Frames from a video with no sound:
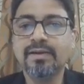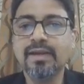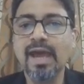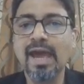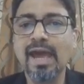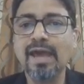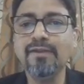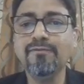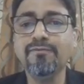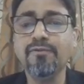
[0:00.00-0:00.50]

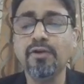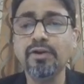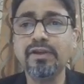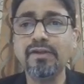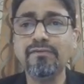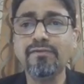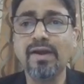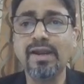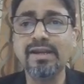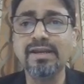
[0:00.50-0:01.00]
Tan
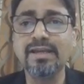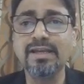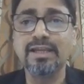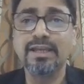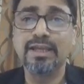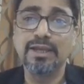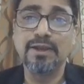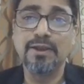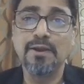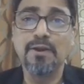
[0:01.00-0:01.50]
45
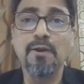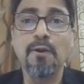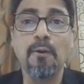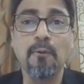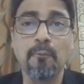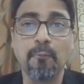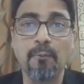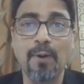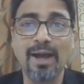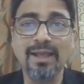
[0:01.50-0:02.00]
degree,
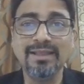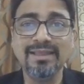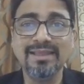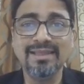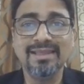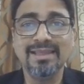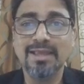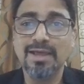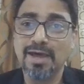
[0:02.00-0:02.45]
1.